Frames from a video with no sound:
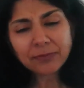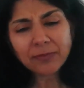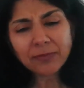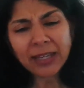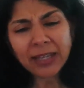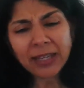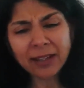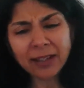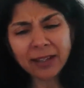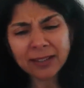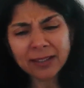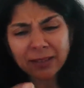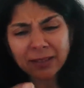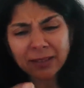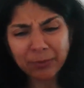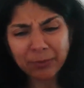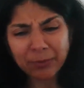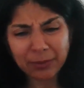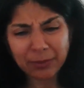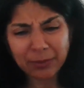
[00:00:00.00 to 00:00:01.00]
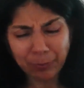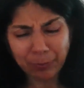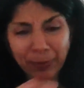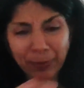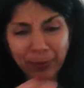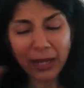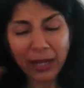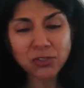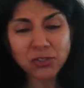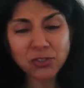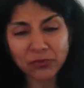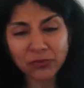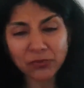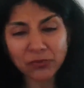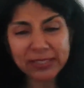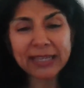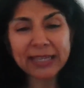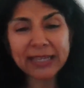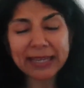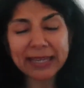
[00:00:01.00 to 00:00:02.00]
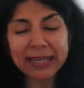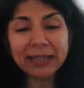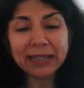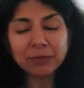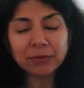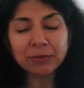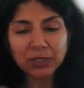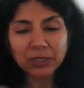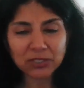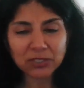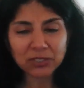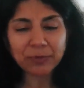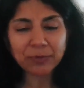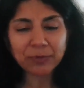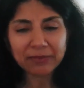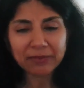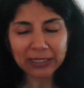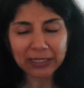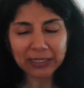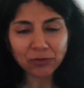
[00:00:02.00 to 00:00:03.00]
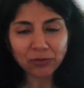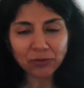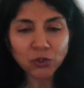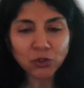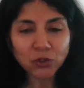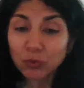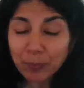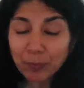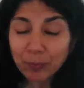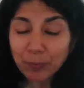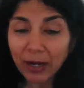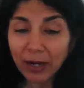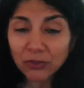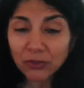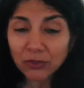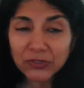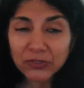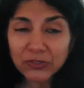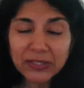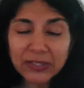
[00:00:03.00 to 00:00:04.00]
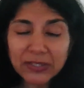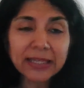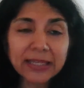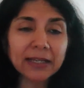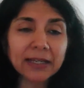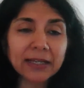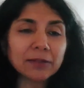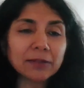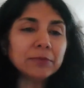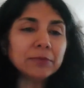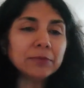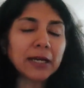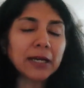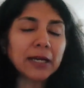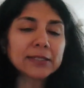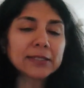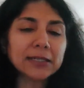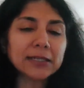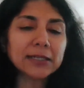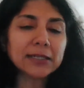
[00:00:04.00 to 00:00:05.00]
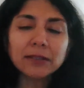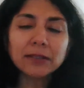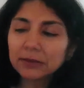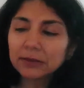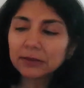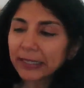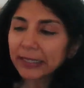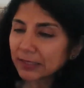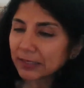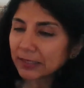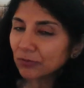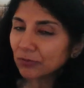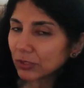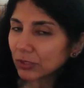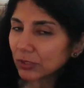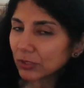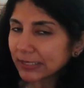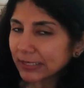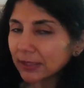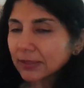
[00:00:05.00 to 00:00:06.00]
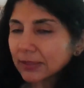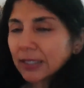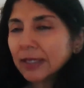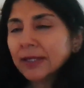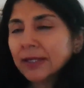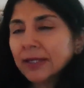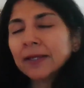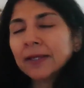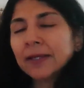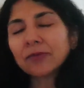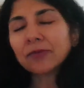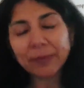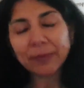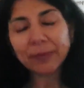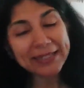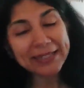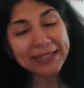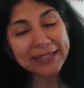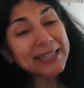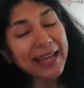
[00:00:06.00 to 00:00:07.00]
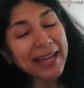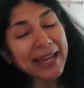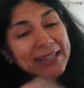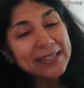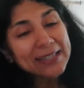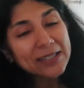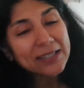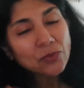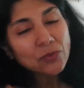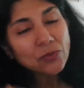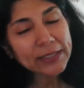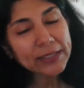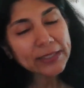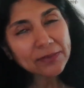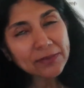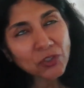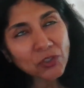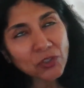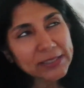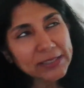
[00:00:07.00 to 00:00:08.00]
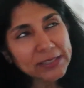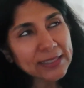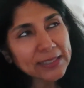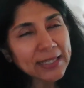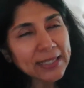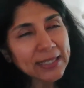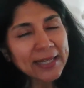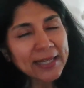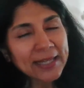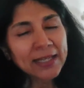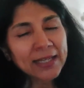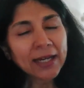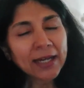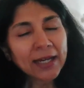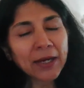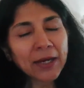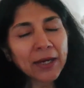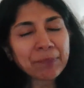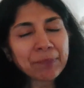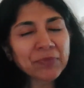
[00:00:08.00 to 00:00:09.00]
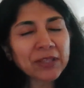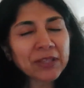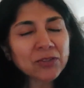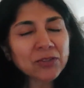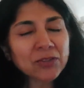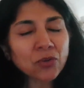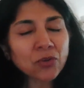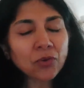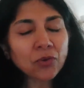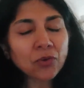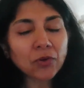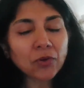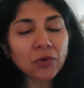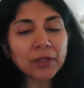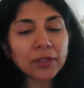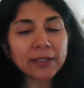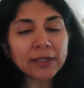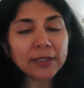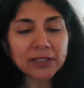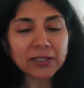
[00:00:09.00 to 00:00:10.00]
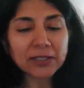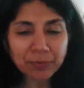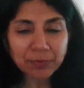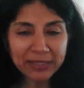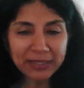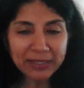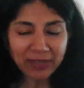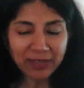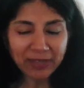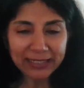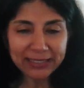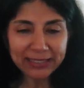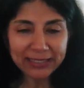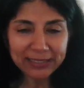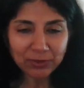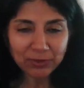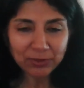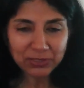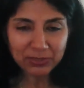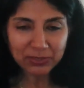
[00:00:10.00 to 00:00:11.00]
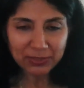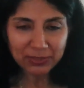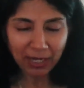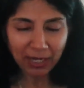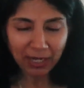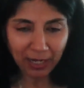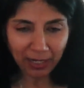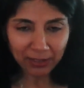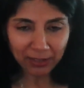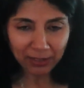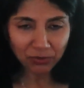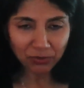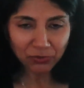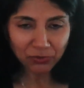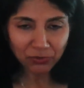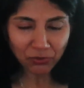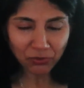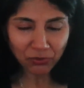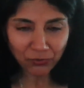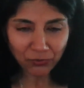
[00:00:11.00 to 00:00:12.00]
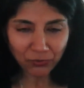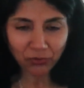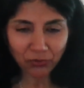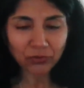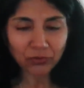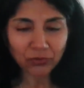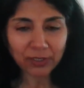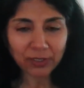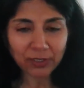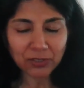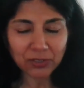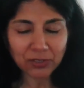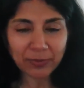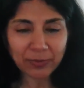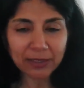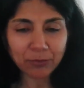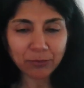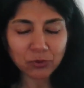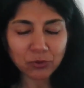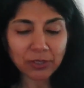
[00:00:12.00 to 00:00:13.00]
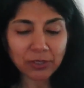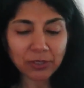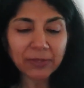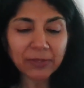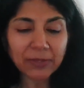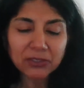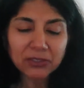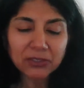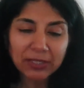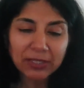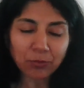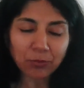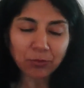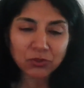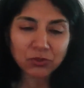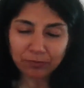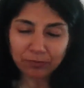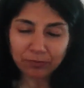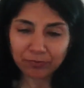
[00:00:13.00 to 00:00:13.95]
the parts of the Sikh kingdom. The Kashmir Valley, of course, was part of the Sikh kingdom until 1846, from 1819 to 1846. So the Kashmir Valley, which is the heart of sort of, the Kashmiri Muslim culture, that was